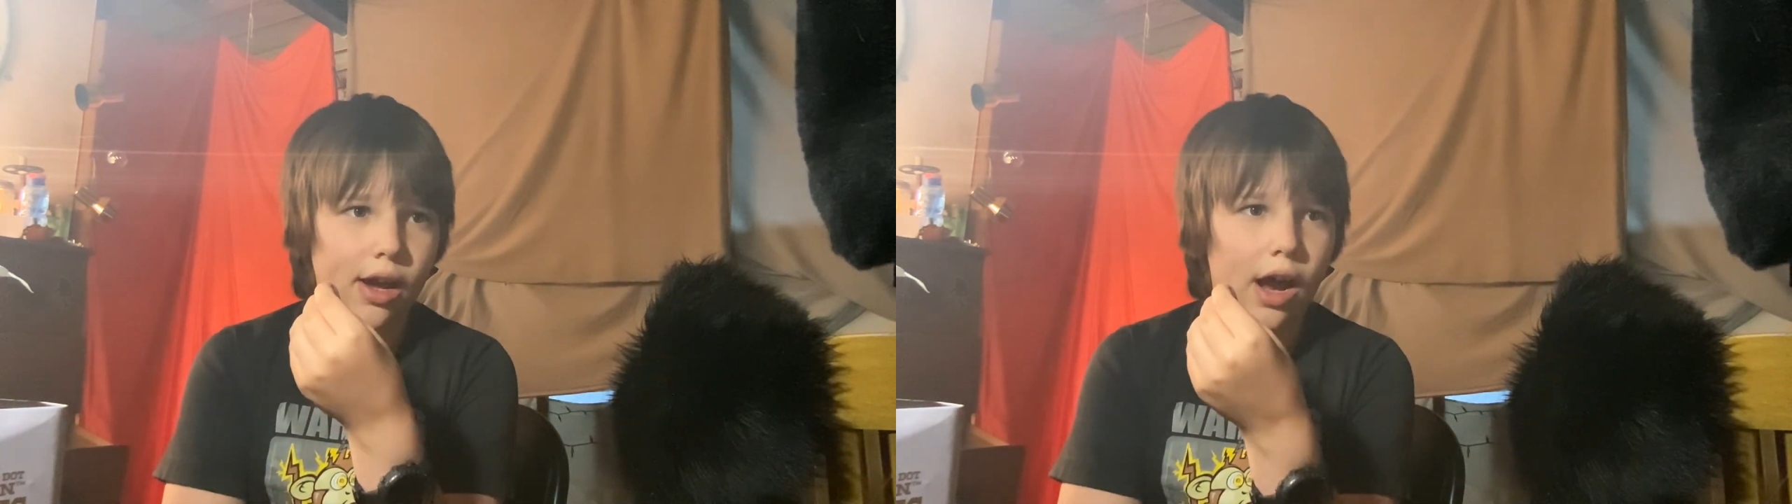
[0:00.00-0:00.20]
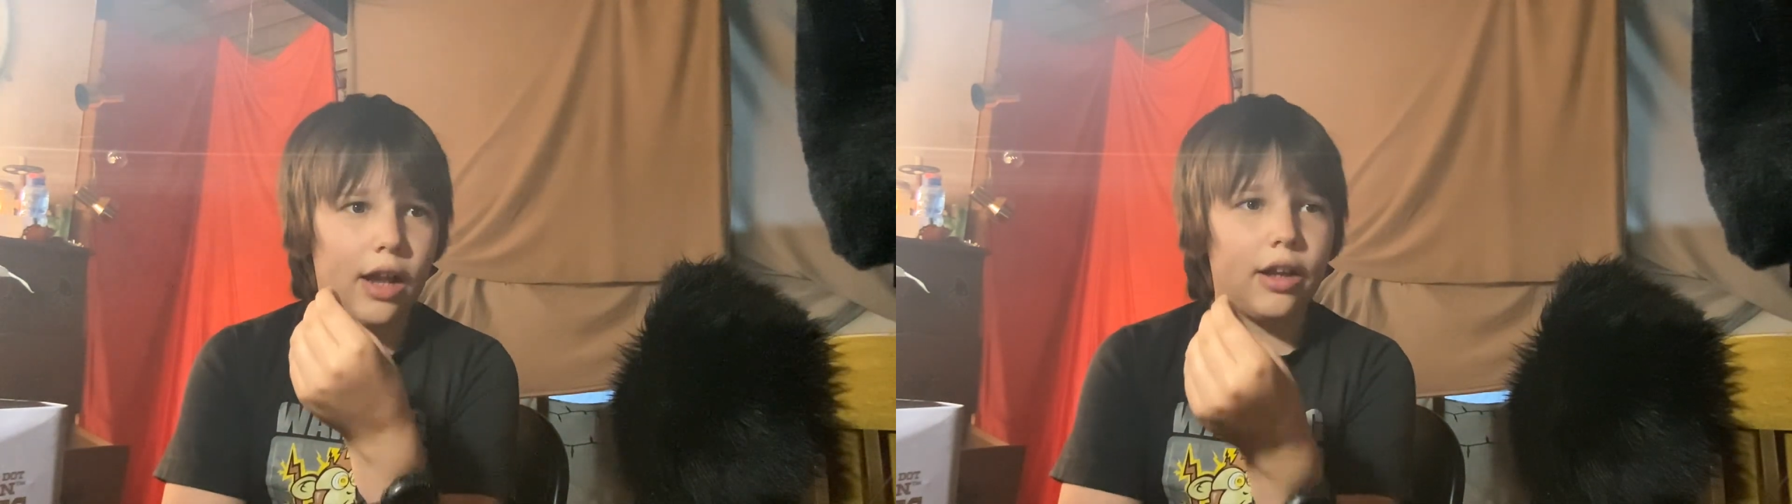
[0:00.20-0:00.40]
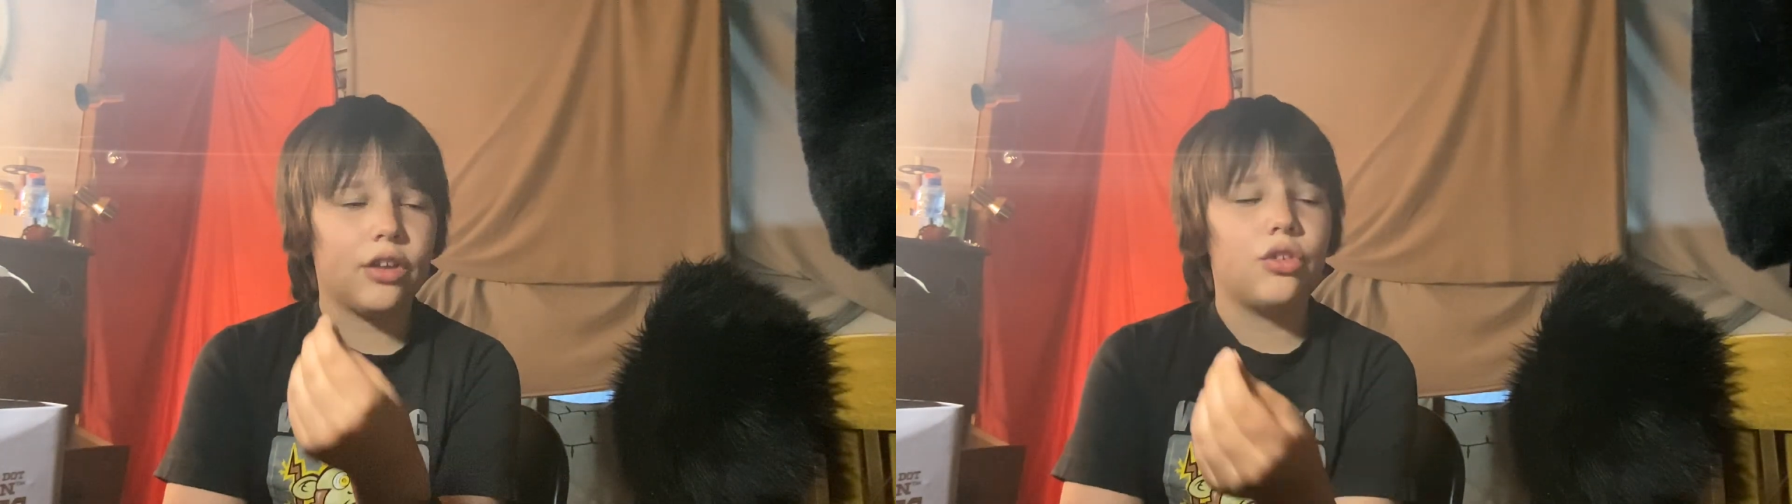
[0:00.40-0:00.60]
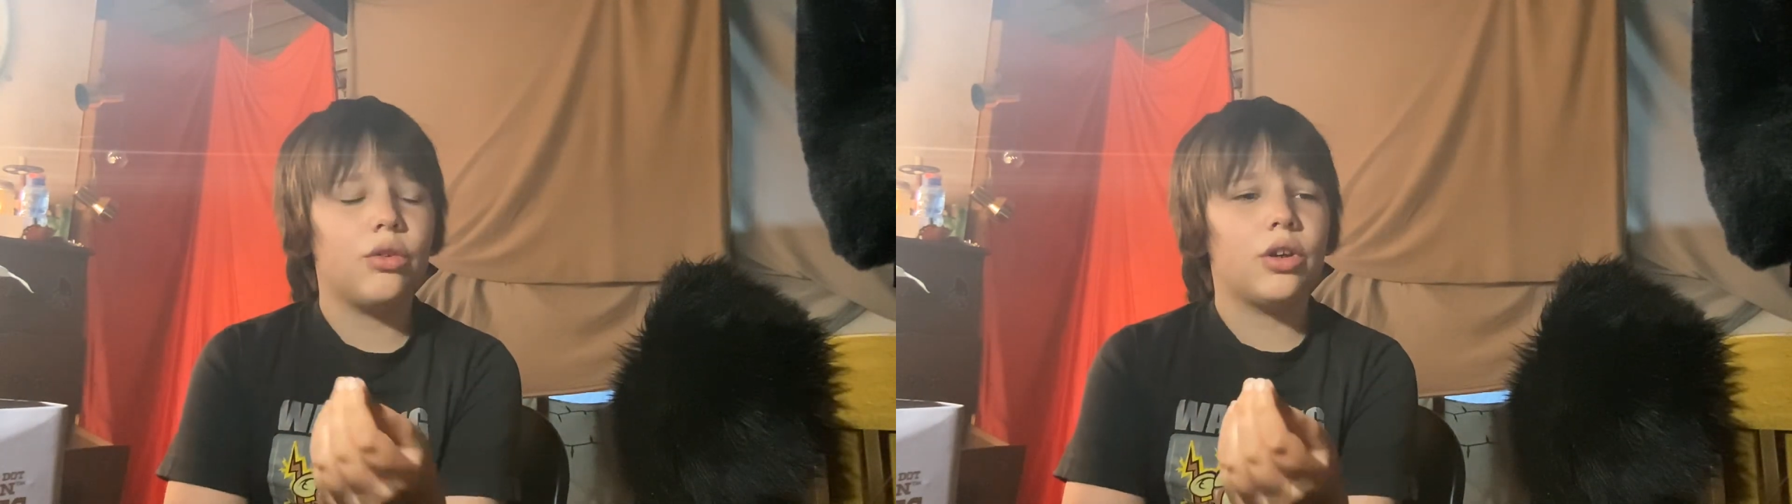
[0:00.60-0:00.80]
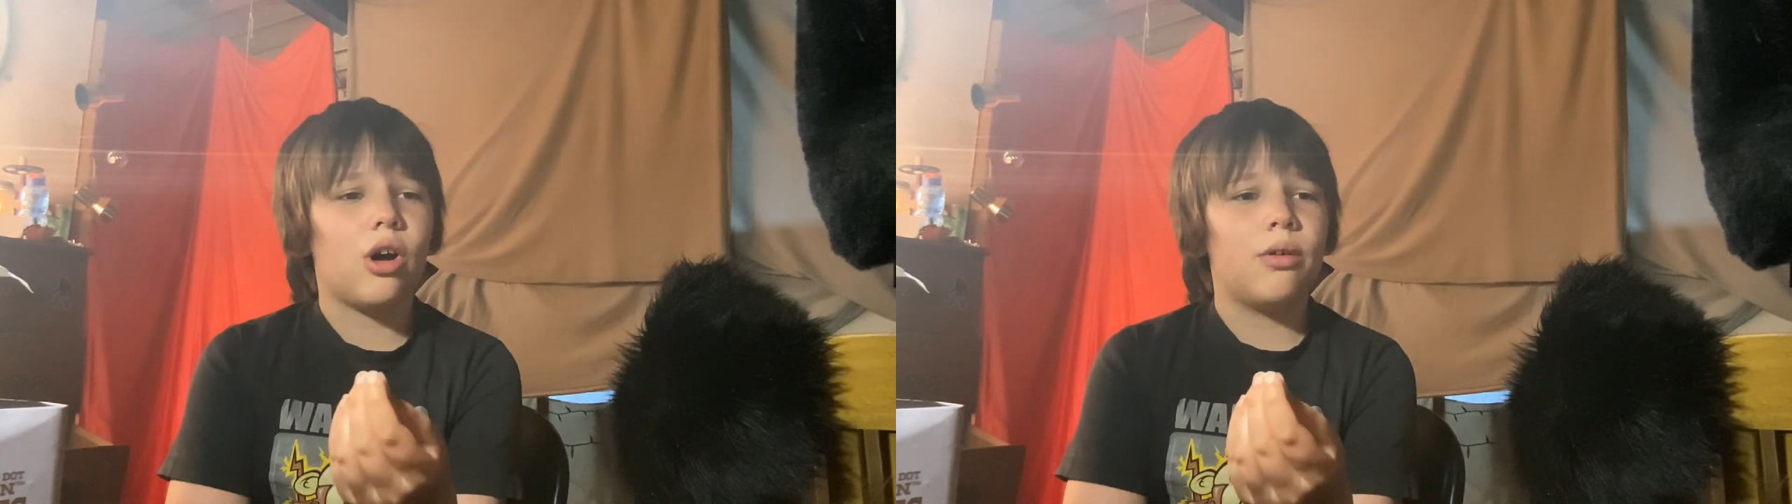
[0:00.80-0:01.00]
I liked
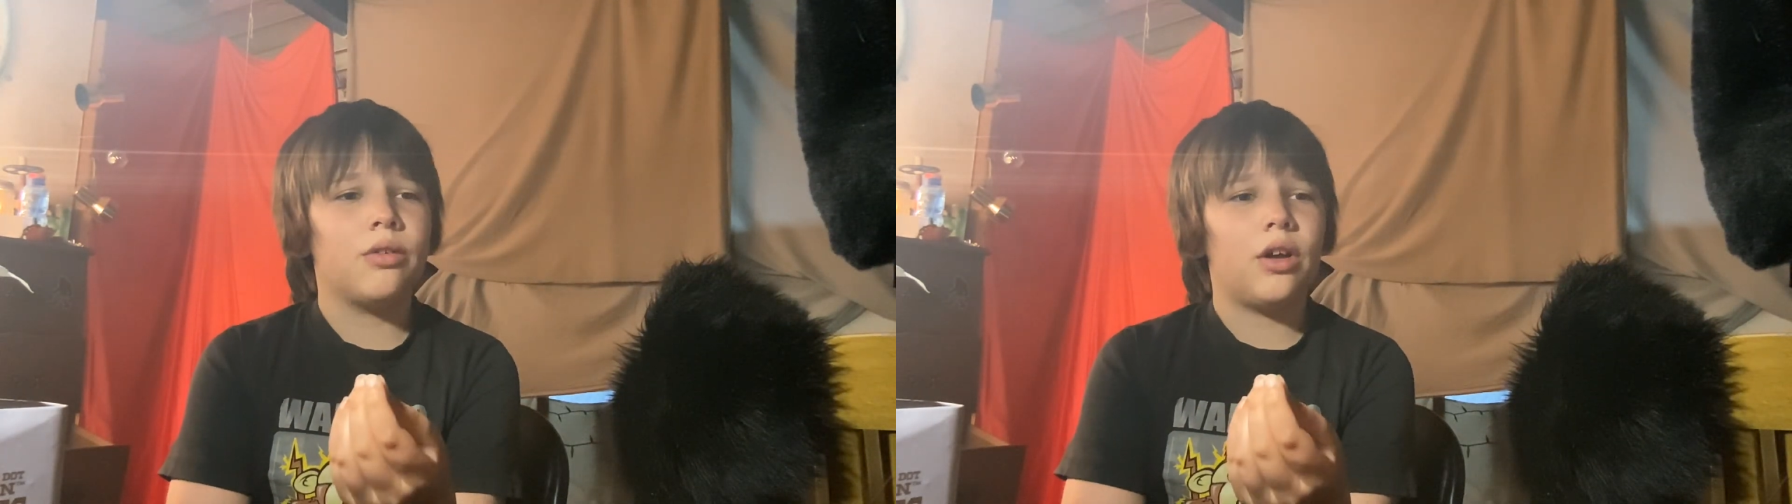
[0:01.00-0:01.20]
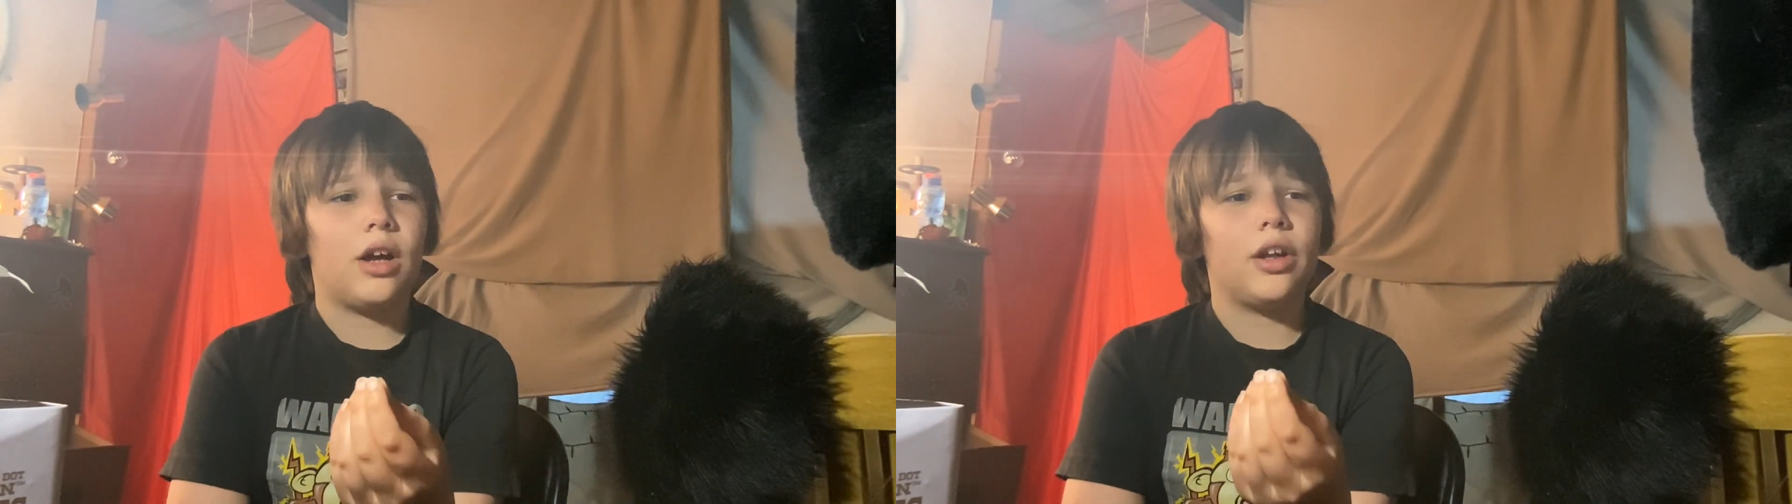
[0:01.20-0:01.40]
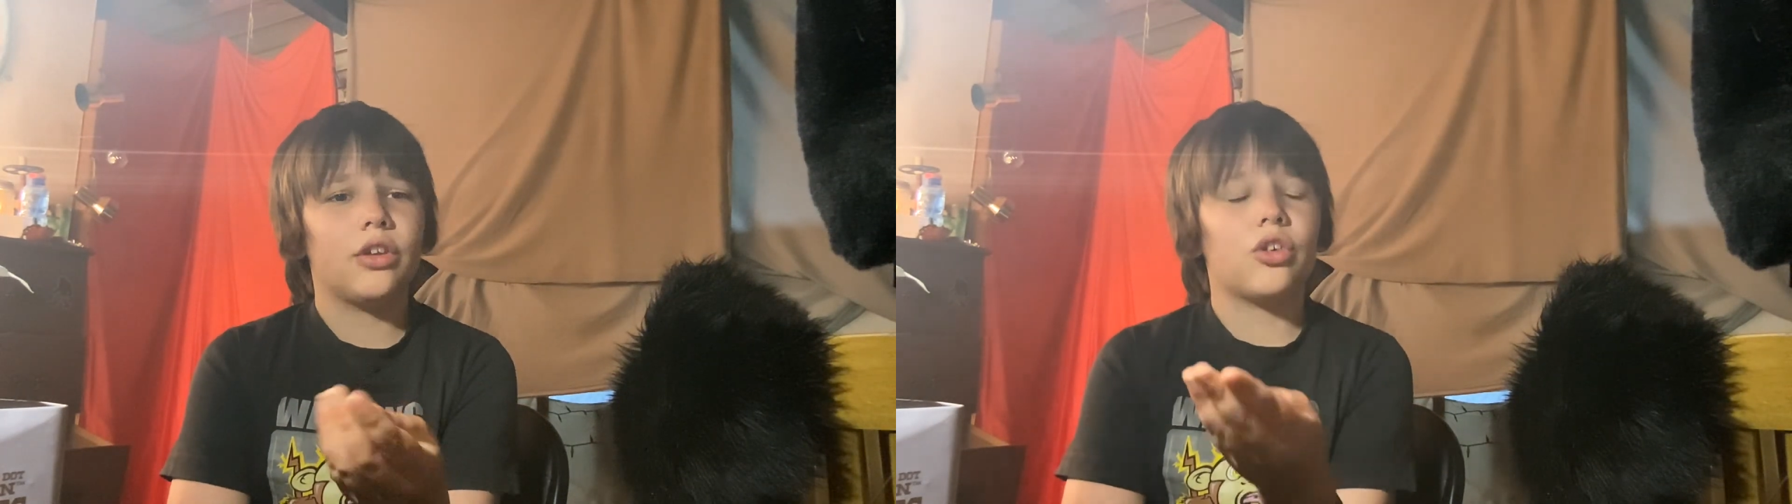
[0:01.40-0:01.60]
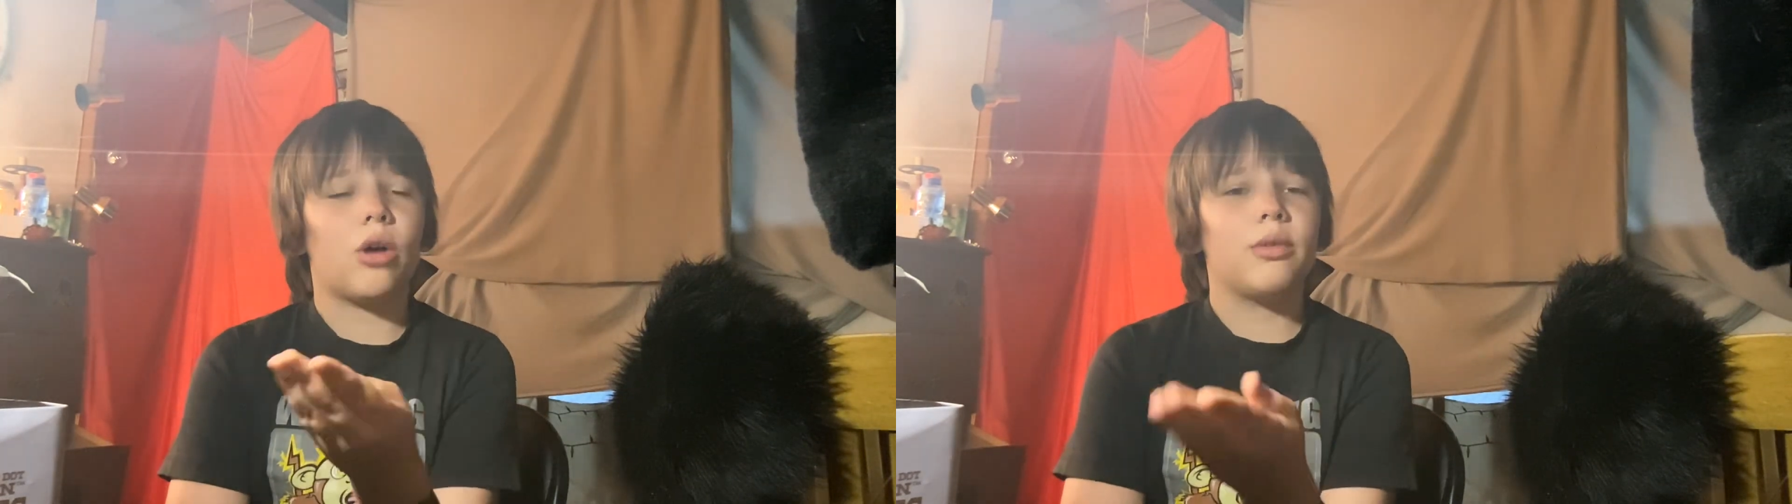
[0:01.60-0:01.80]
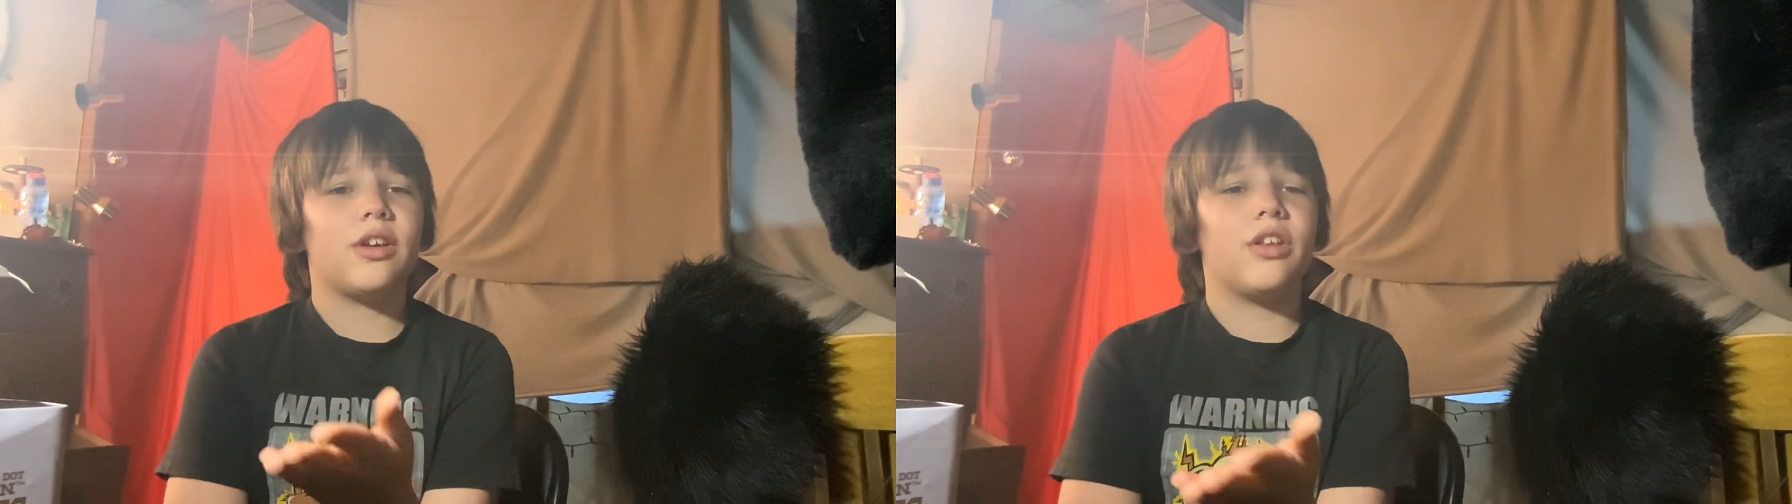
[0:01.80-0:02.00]

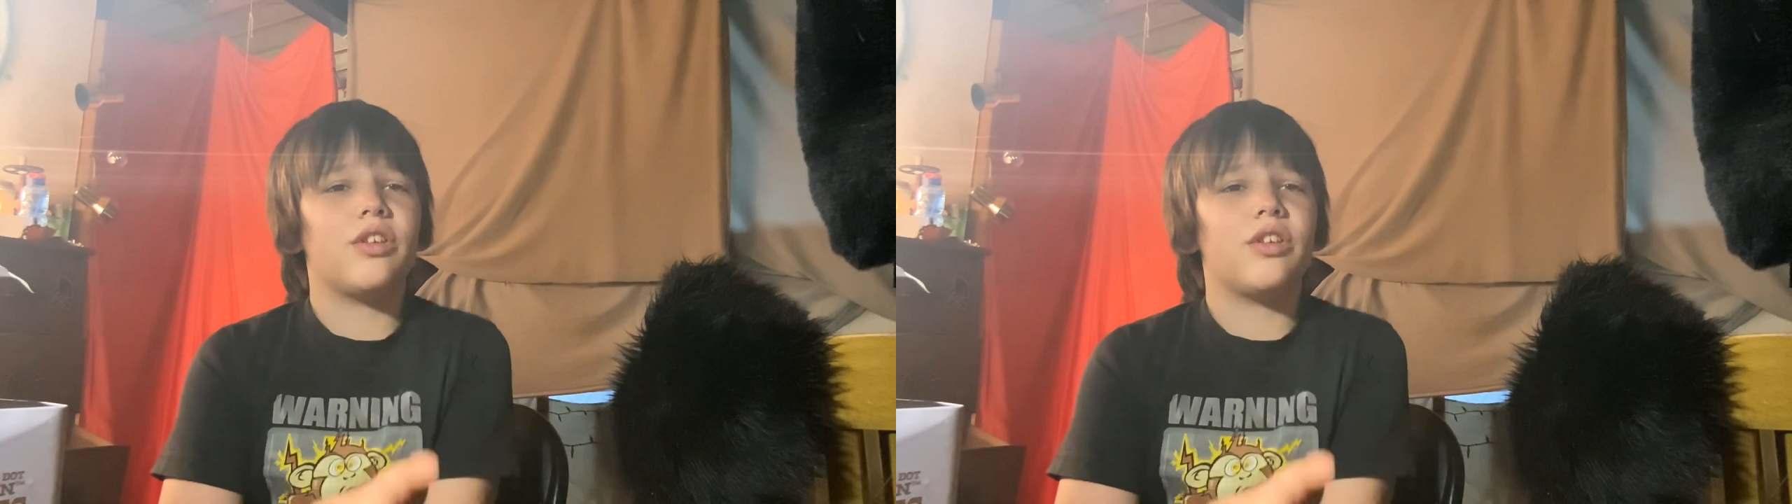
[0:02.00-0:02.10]
commentating